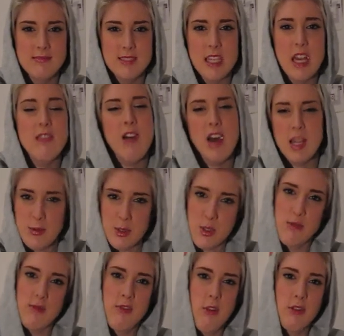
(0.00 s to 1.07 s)
So I'd rather be
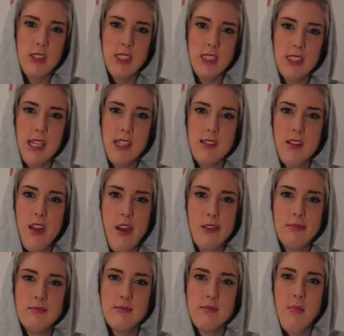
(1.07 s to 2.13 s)
doing vlogs instead. So
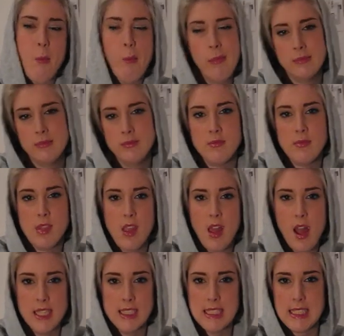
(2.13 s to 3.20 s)

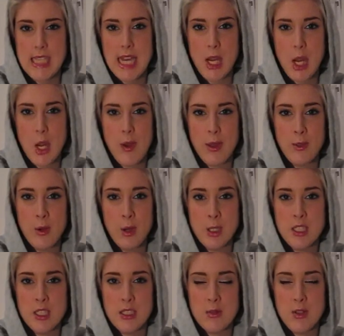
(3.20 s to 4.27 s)
anywho, I thought I'd
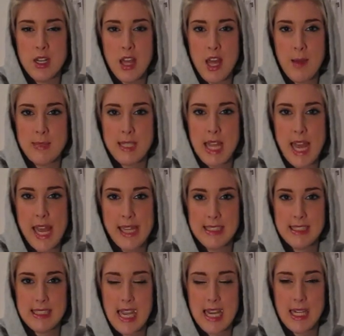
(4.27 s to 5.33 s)
just do another update.
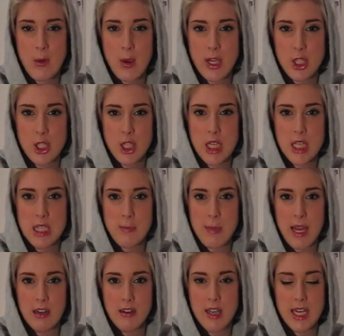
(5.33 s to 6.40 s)
Any questions
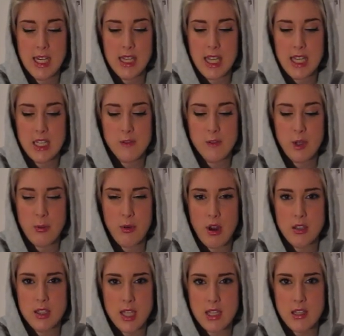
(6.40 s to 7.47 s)
about any of the interview
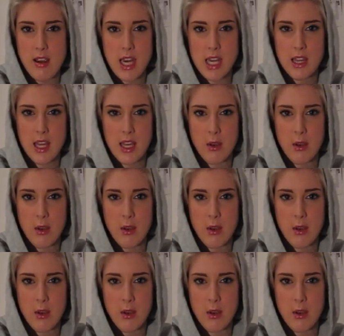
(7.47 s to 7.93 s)
process or anything?